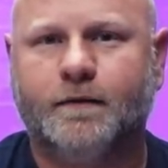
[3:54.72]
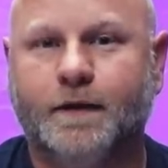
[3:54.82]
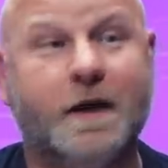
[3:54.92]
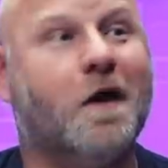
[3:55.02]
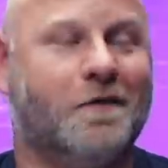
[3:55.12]

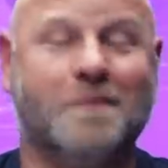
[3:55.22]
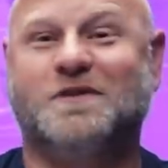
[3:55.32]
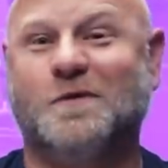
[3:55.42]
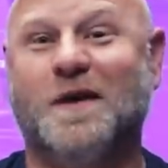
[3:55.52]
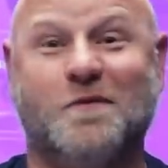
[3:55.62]
You know, in
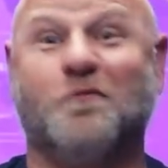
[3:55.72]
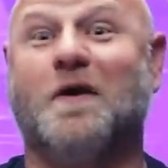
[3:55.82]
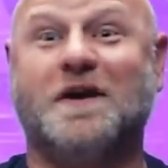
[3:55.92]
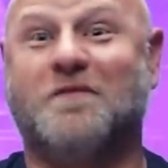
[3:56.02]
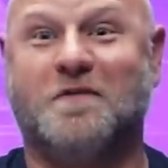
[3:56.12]
between
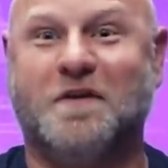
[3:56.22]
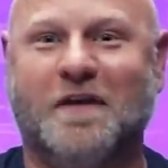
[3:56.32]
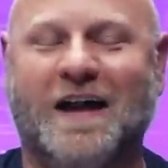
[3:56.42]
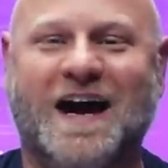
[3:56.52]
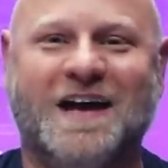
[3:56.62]
running for their
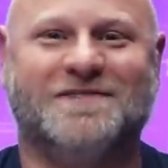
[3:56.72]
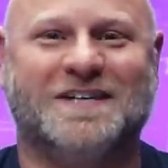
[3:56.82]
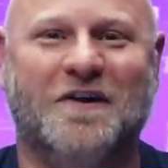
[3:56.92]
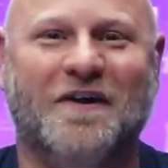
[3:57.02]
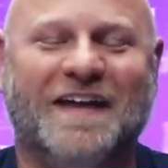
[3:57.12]
lives
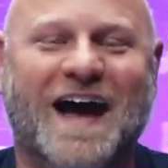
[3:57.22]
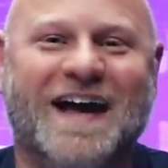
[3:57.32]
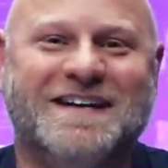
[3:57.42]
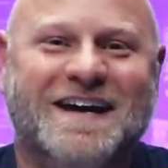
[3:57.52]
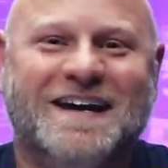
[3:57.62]
and all
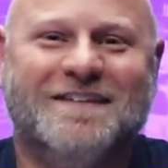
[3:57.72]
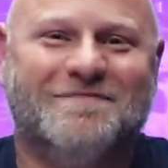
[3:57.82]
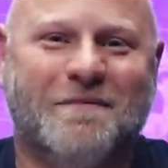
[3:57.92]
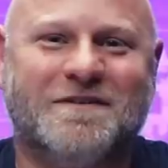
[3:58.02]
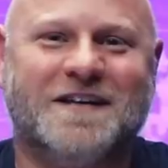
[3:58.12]
that.
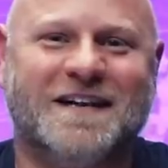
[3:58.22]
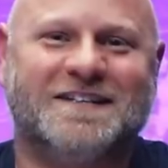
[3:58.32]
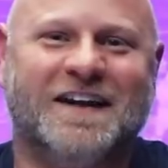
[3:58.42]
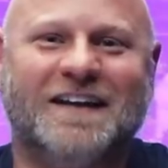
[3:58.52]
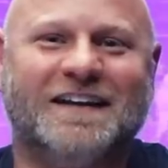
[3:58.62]
Remember
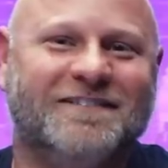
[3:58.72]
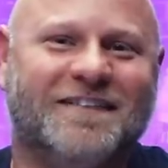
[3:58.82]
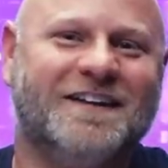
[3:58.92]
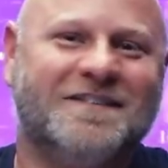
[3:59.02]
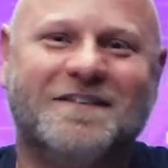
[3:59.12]
Josh Hawley
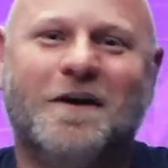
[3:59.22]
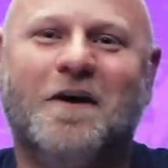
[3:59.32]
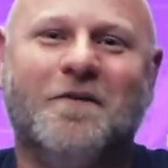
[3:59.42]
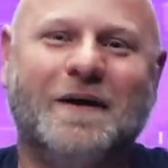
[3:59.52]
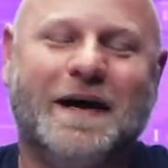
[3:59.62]
running through the
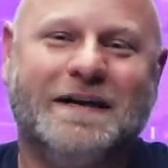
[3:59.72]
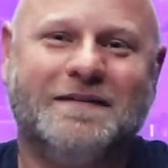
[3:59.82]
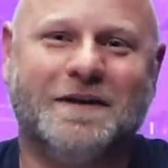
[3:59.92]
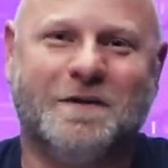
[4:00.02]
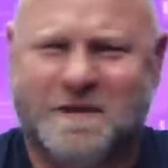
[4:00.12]
hallway?
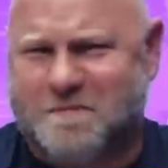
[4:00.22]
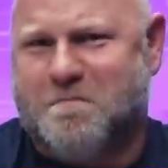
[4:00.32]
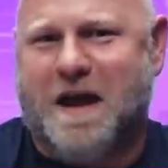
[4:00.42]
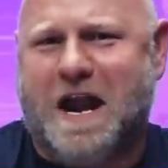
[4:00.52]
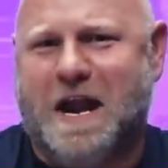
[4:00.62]
You know, the big
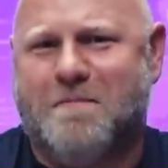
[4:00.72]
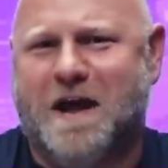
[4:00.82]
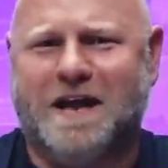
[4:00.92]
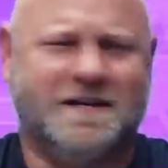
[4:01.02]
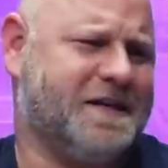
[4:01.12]
manly
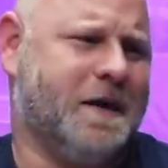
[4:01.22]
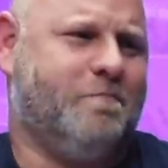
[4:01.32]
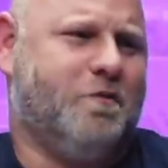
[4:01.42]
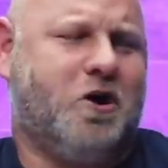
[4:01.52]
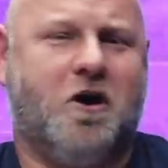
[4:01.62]
man. He's got a
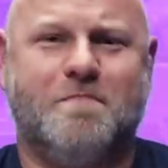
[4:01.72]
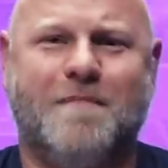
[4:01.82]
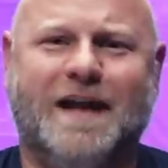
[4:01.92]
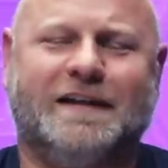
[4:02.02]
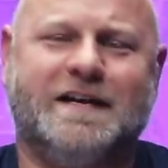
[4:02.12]
book on
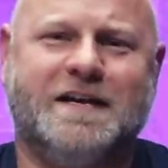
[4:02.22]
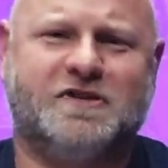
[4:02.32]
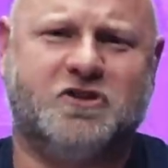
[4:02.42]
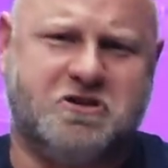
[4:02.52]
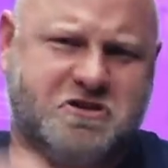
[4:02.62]

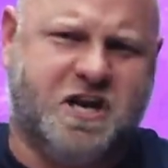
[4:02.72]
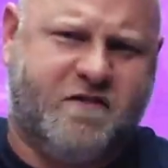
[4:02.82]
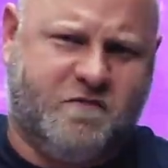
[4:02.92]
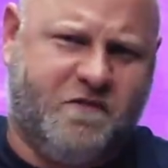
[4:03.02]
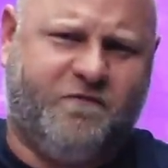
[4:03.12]
manliness, and he
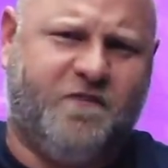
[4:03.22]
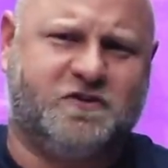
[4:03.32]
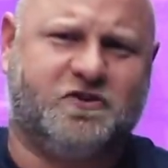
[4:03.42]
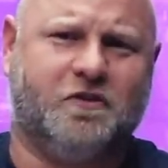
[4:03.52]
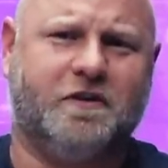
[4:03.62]
gave him the
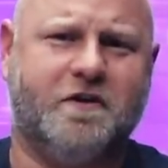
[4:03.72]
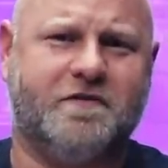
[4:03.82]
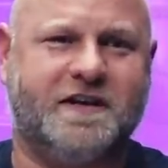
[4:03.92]
fist earlier,